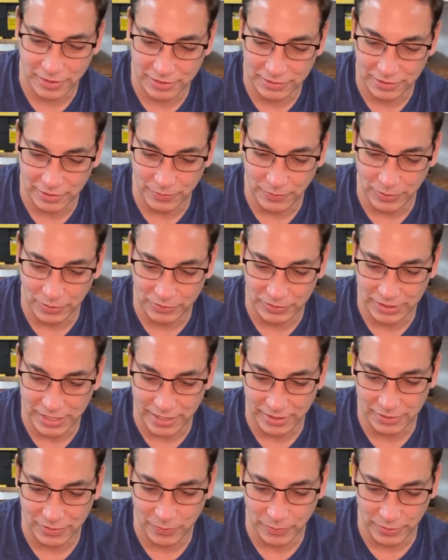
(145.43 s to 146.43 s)
So you'll set
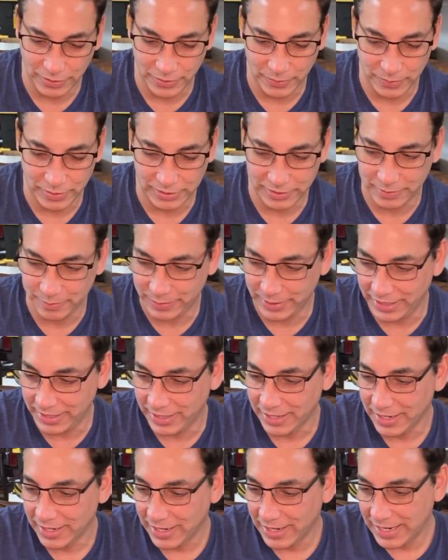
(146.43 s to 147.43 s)
it to where you want it to be
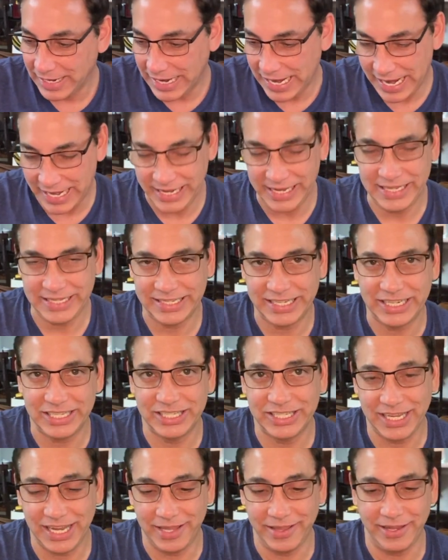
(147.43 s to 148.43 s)
and it's gonna
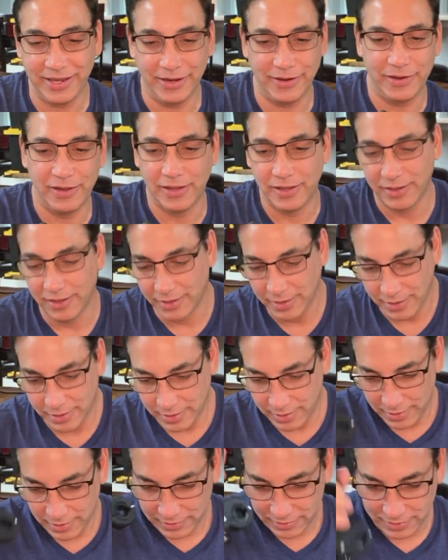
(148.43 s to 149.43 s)
stay there.
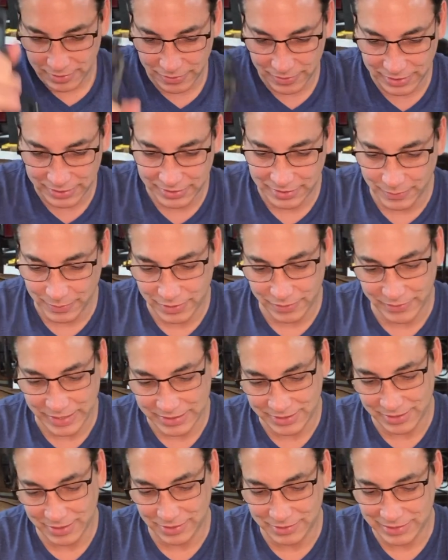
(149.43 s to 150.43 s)
So let's see what the
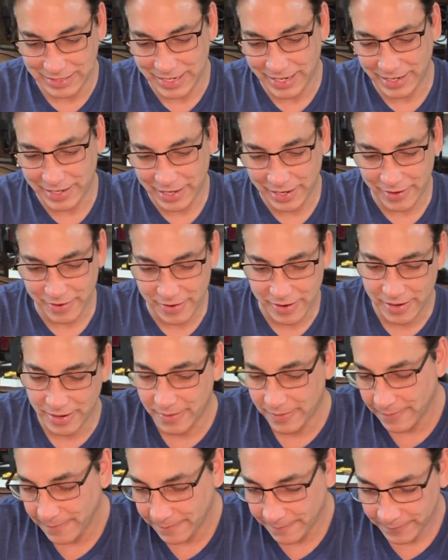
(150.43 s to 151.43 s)
rest looks like here.
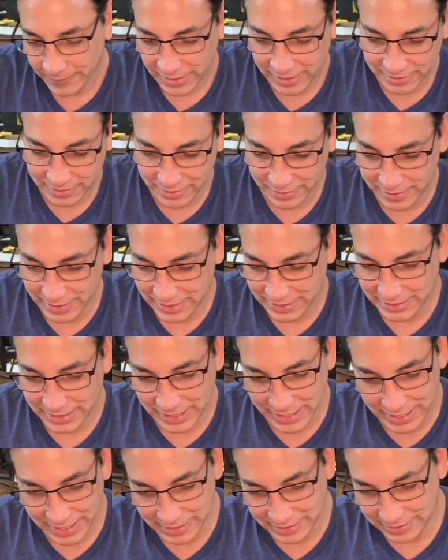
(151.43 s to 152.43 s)
So this
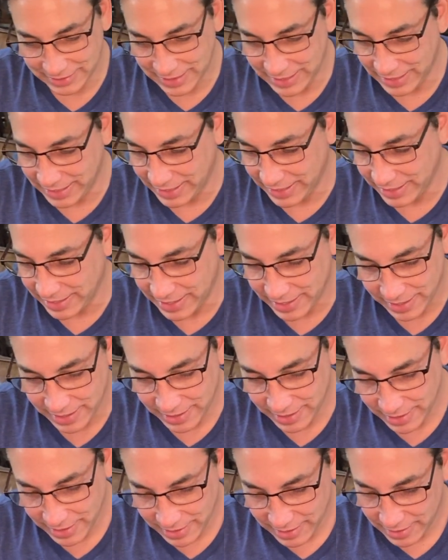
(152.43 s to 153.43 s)
is the
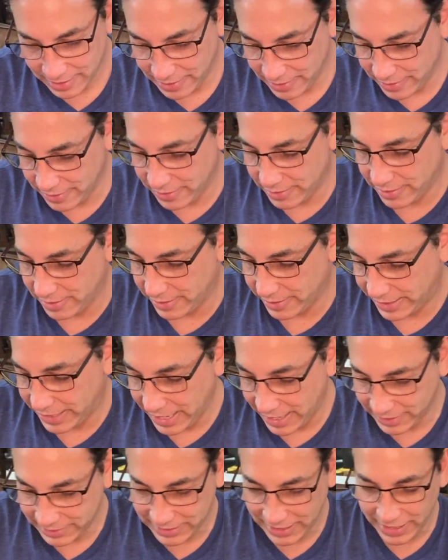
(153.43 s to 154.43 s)
uh,
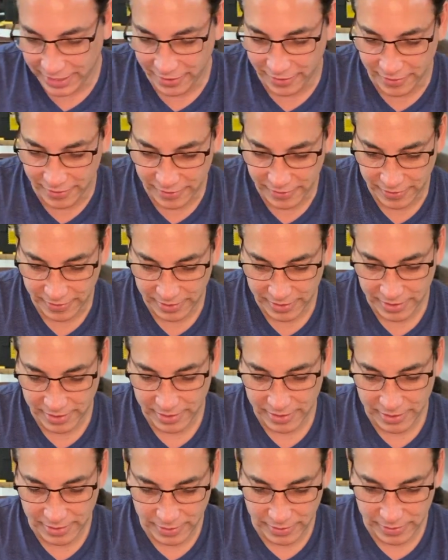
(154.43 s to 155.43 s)
case here
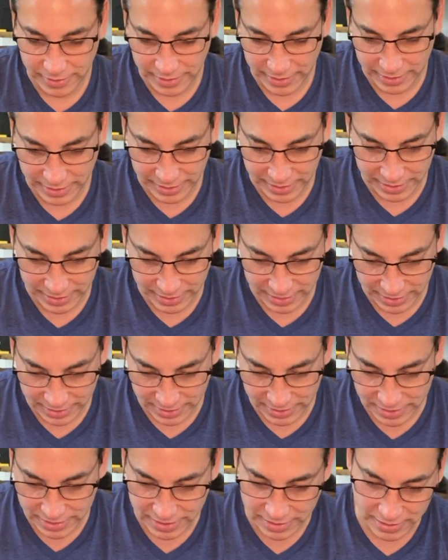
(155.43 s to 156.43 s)
and
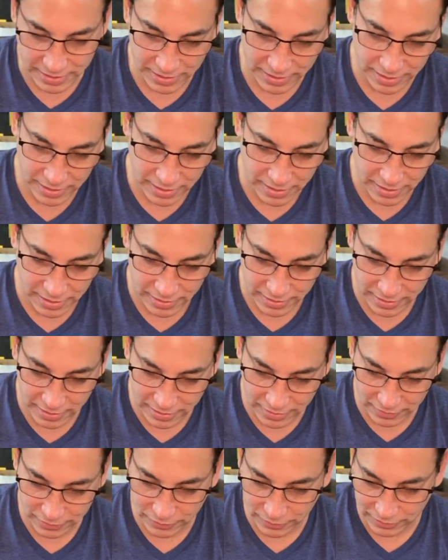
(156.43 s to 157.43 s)
got
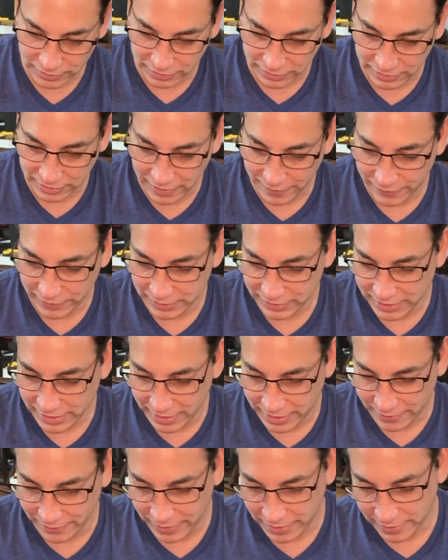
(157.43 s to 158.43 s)
all sorts of stuff inside
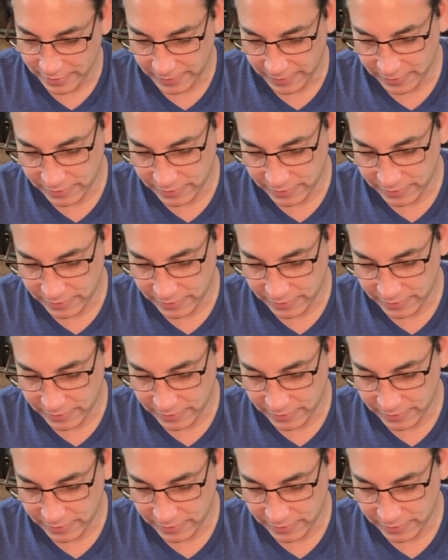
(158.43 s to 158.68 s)
of it.